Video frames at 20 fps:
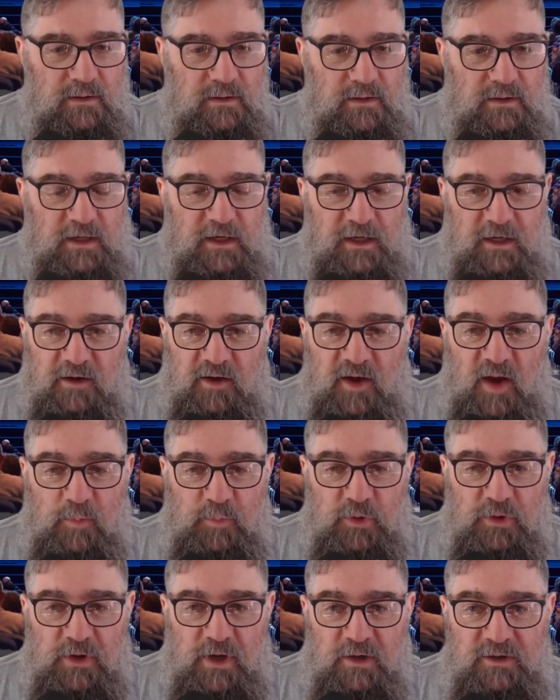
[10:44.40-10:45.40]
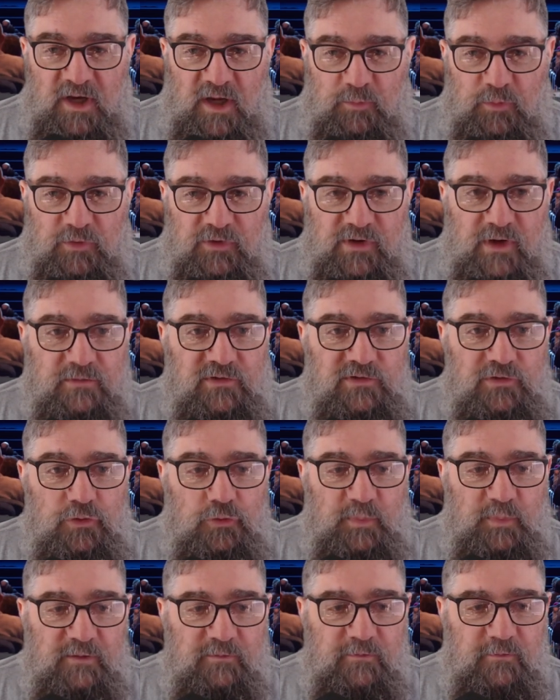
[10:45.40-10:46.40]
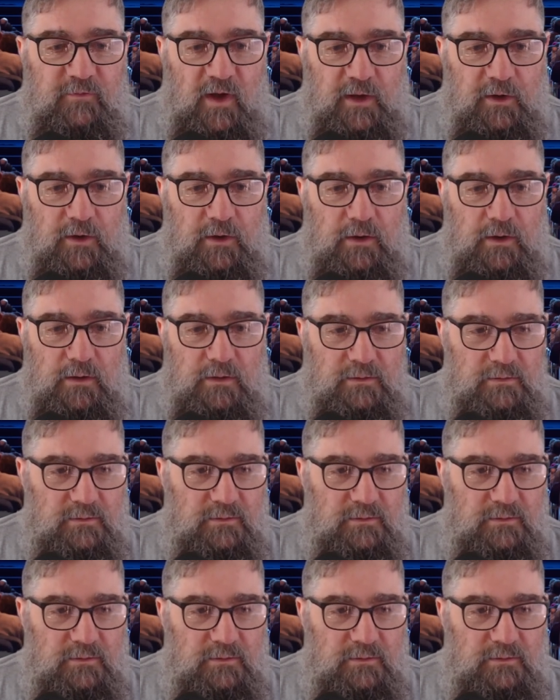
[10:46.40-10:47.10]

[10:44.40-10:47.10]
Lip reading: Getting to couple and uncouple stuff should be fun.